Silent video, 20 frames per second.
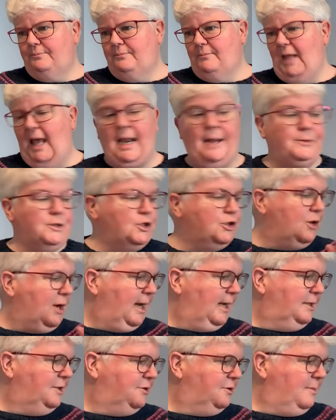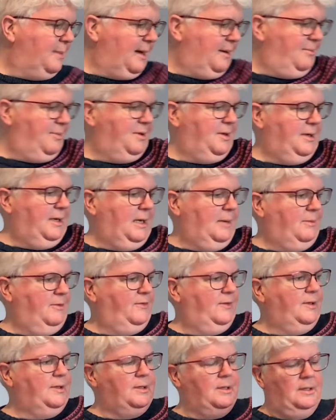I was trying to remember the name of
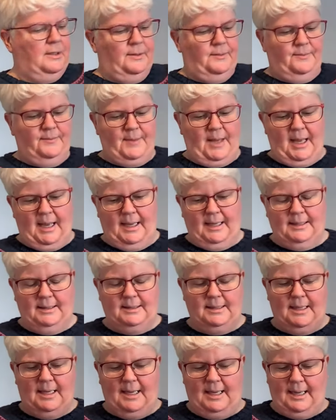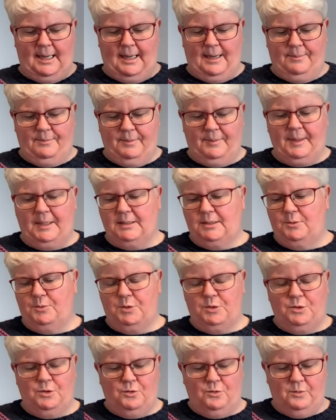it, and because there
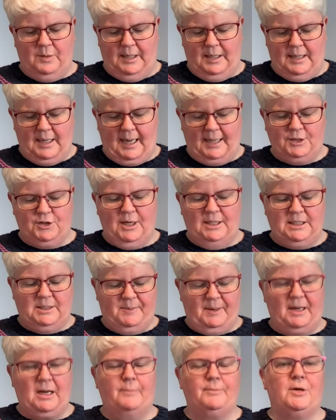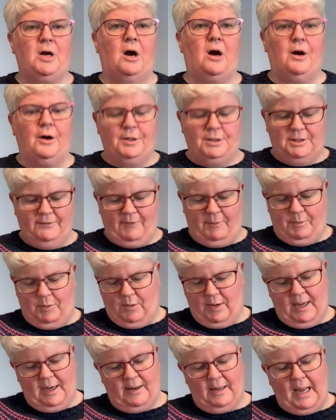was no wee, I tried to pick up cards if I
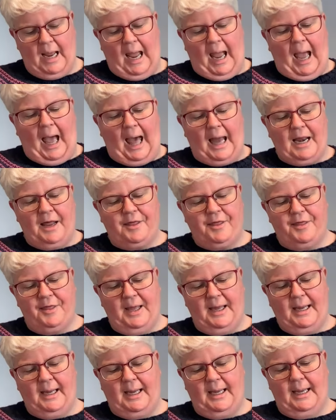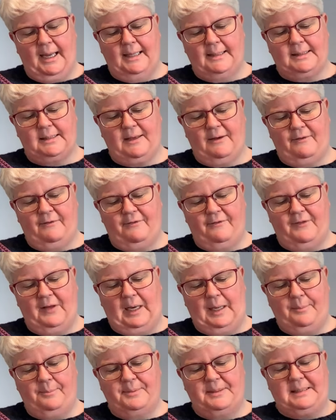bought anything, and I think it's
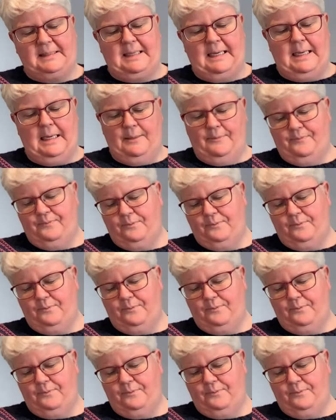Philipsy,